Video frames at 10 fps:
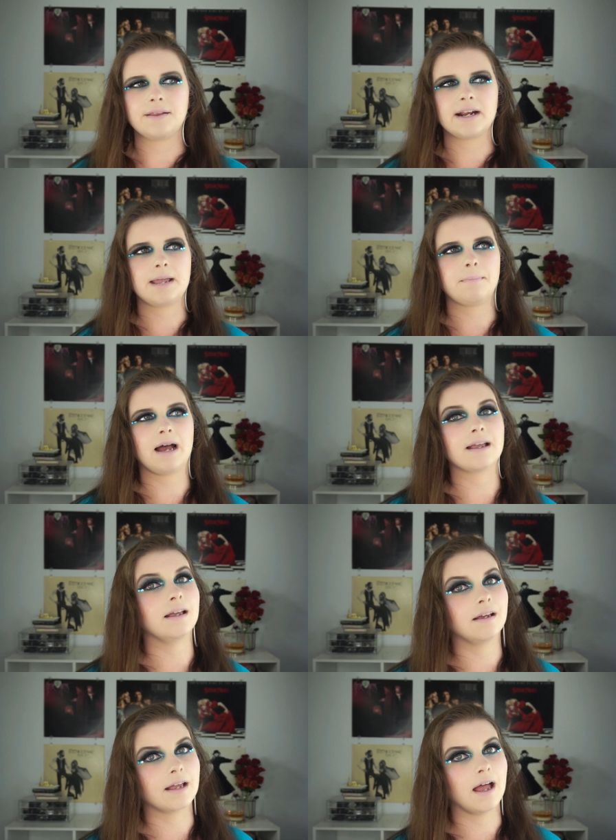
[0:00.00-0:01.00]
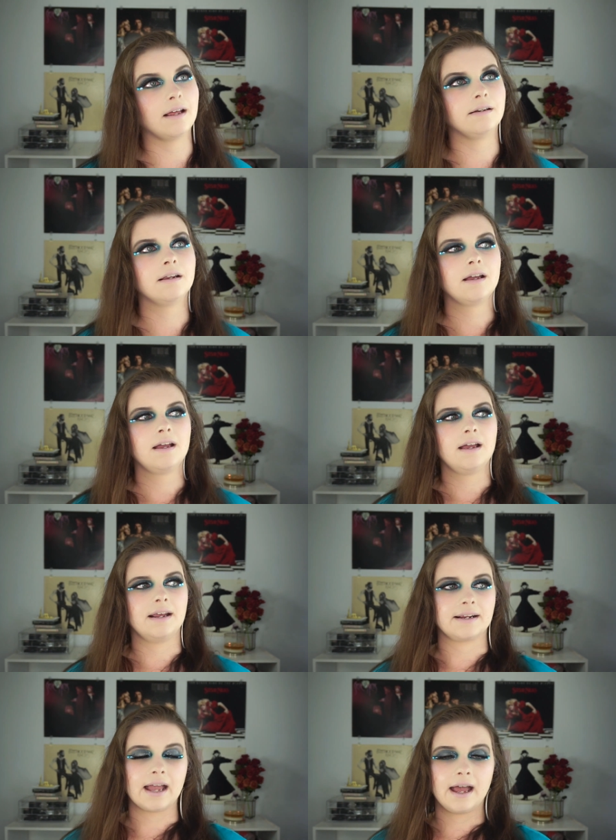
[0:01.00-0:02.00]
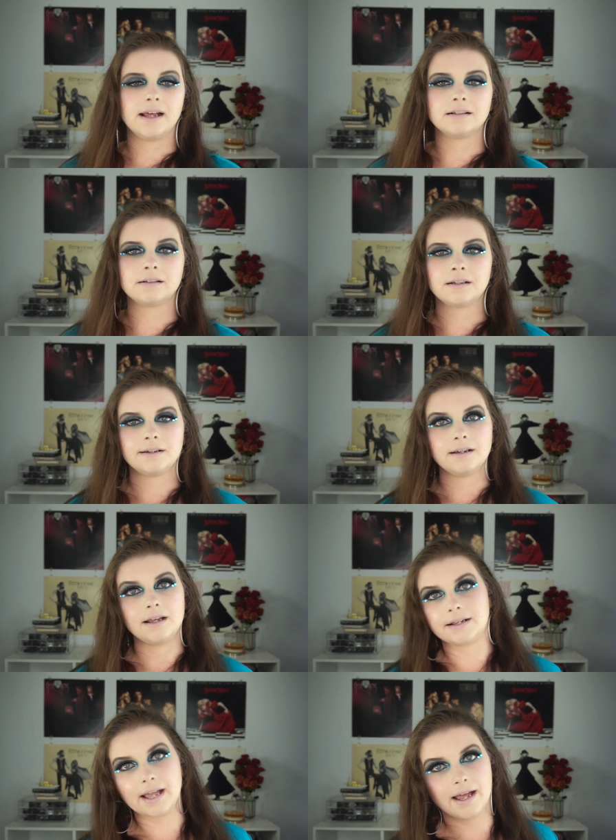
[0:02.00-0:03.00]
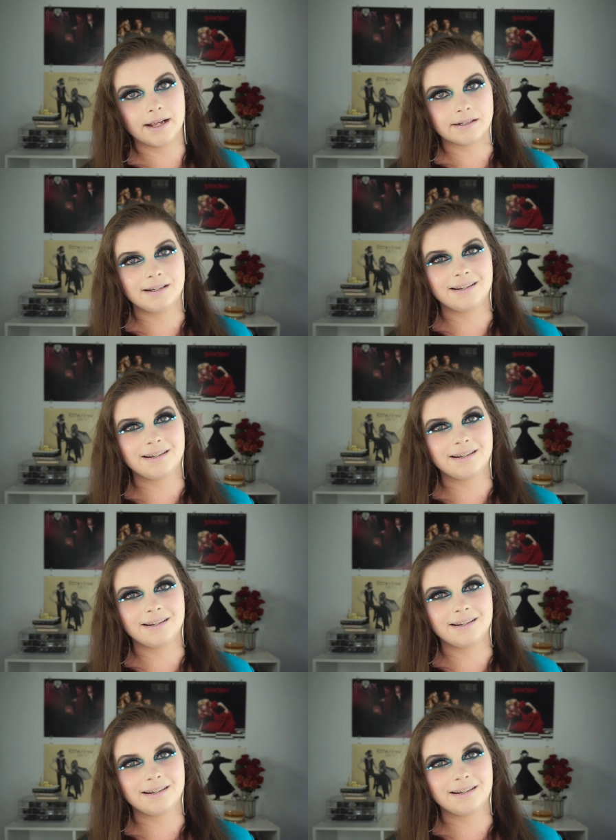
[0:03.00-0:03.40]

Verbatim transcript: And then it came back again and again and again.